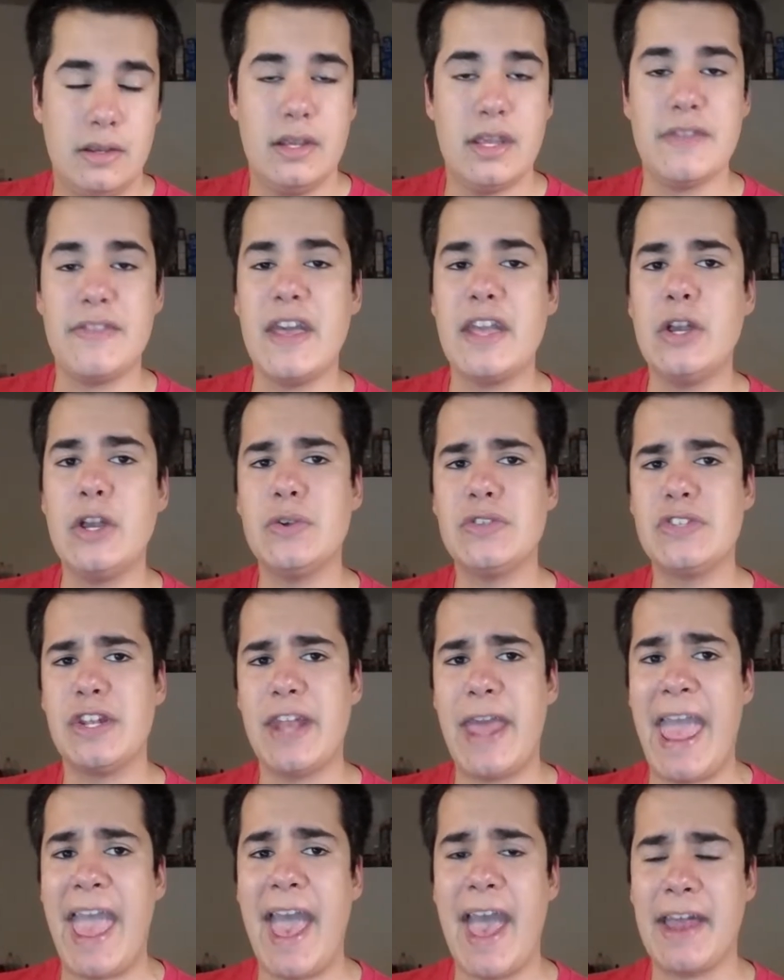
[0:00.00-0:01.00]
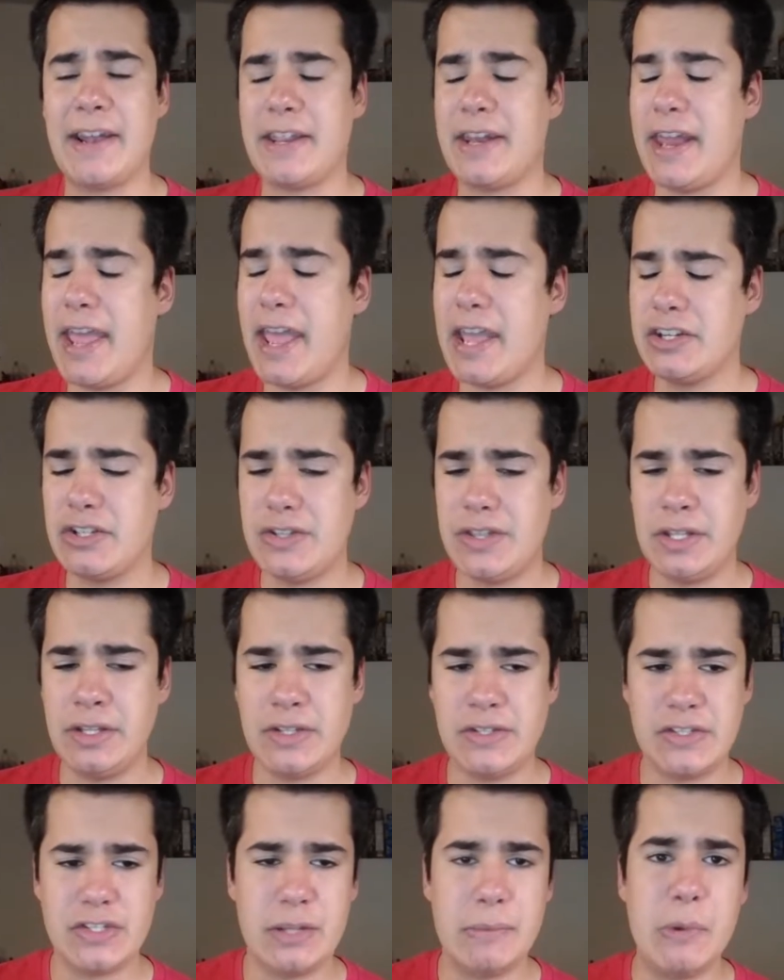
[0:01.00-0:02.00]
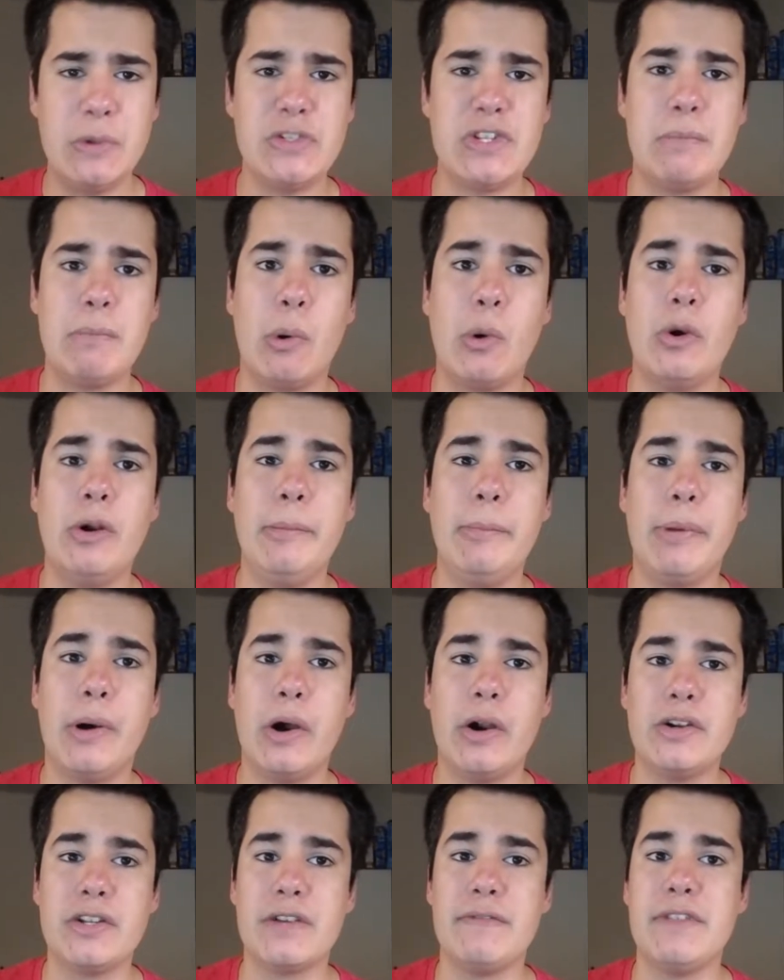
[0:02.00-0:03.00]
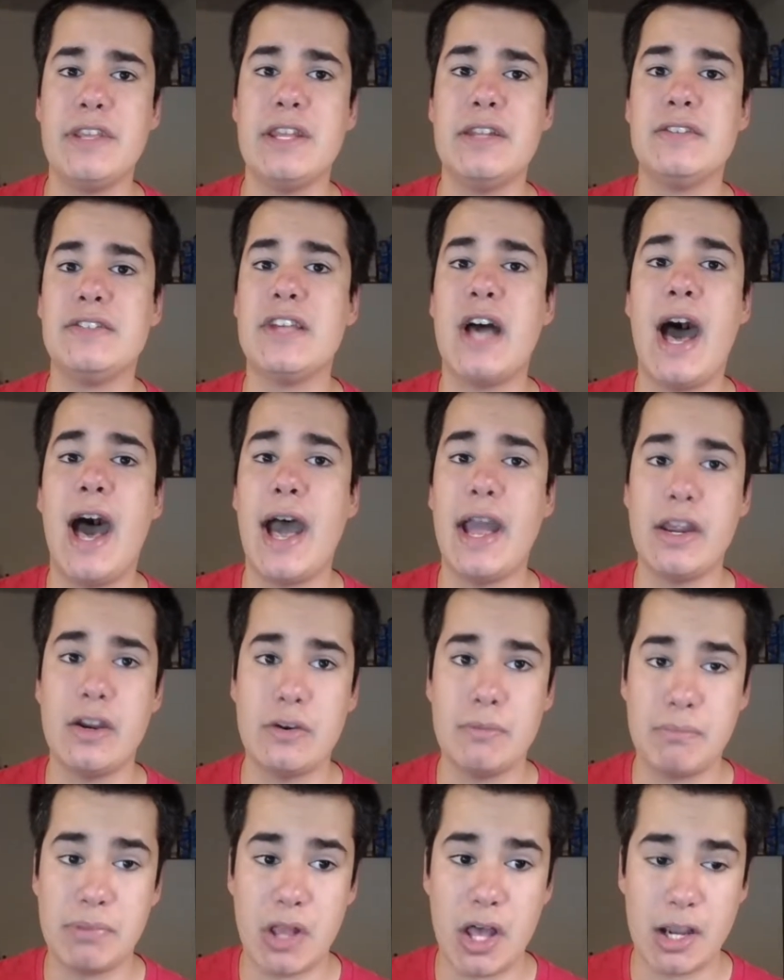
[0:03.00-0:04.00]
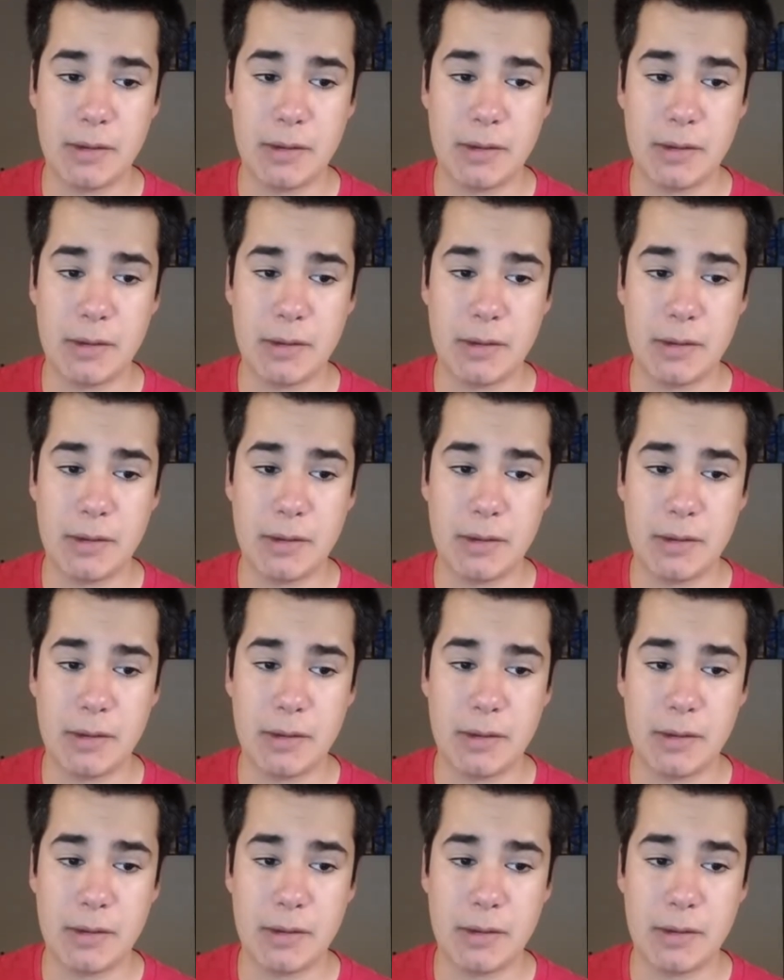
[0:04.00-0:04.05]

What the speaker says: He then goes on to add, and I actually think this is the most important part of the entire blog